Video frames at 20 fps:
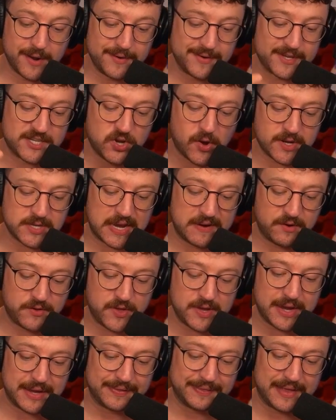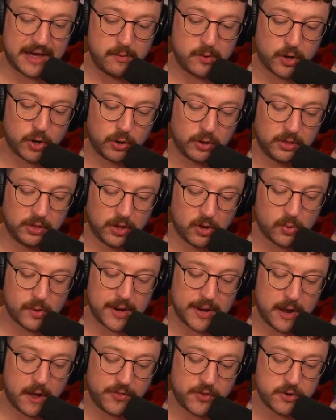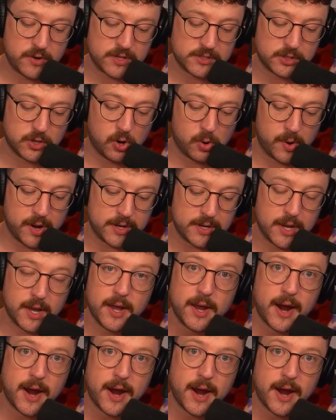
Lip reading: destructs everything, allowing your lower health units to go in